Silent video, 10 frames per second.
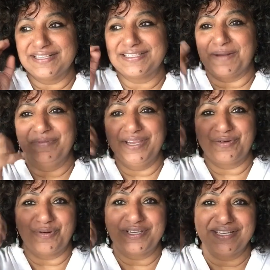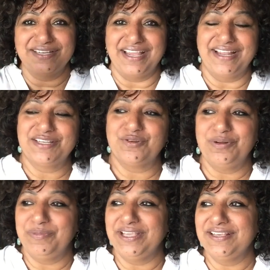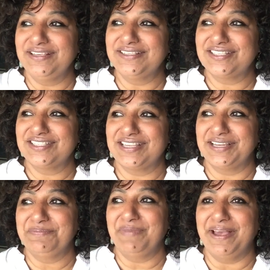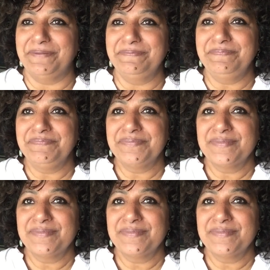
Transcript: somebody wrote in and told me, she said, ma'am,